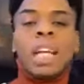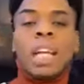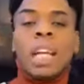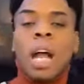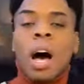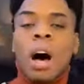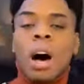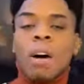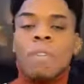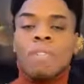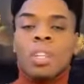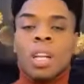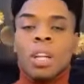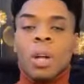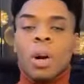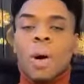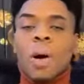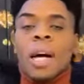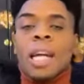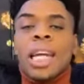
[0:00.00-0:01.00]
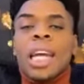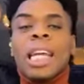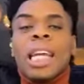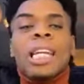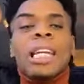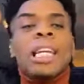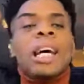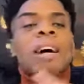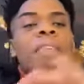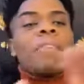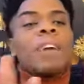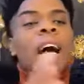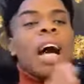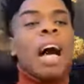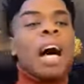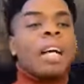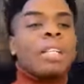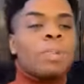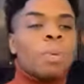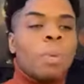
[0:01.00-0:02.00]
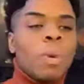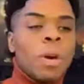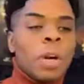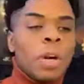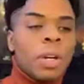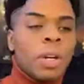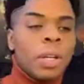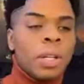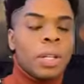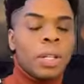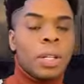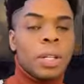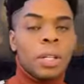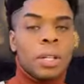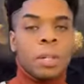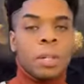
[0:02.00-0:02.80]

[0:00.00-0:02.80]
law of the Lord. He loved God's word.